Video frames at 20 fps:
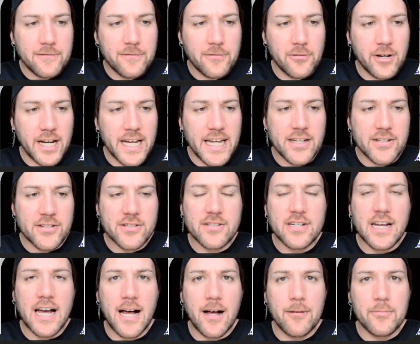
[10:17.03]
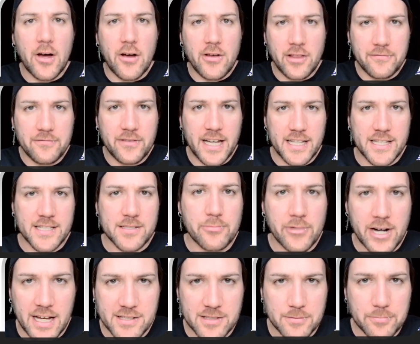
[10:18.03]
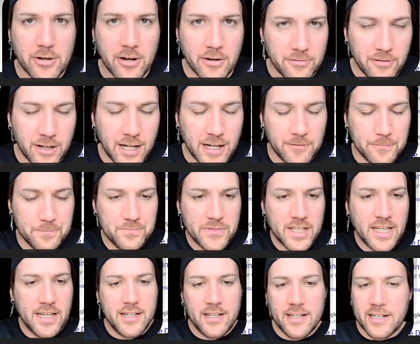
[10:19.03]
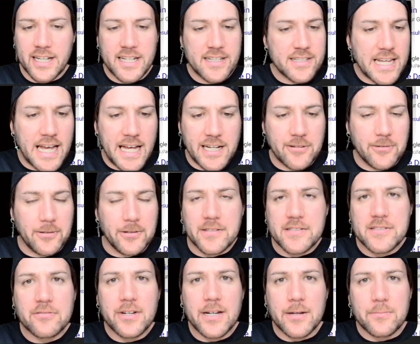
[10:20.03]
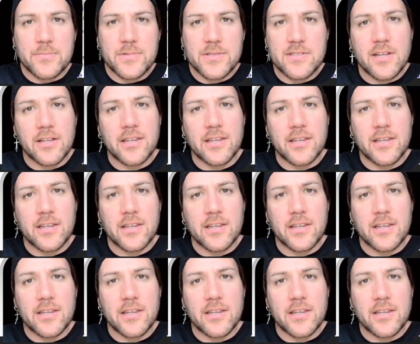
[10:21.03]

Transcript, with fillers: for each um, OnlyFans browser profile containing all the scripts.